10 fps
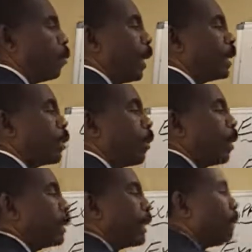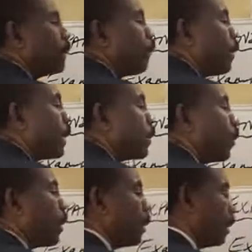2x squared times 4x
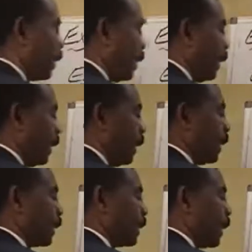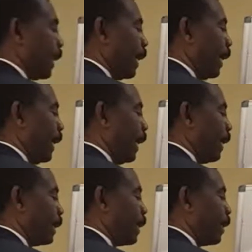squared is
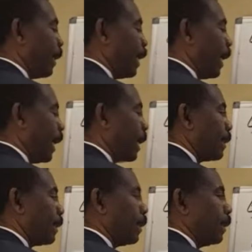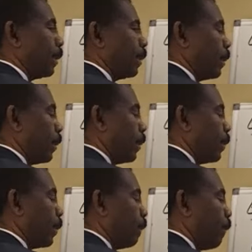8x
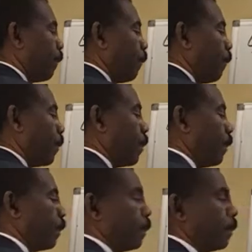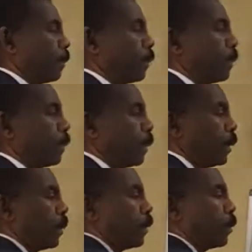to the 4th.
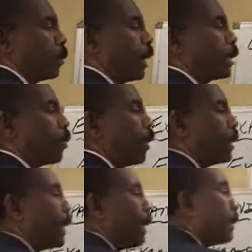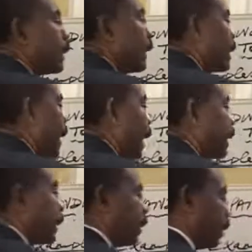2x squared times
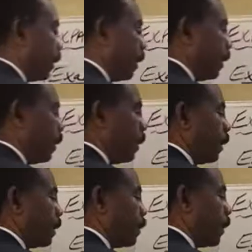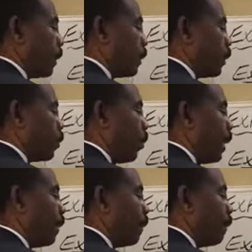6x is plus
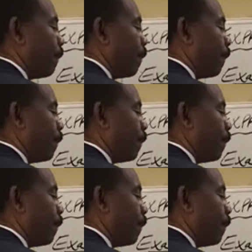12x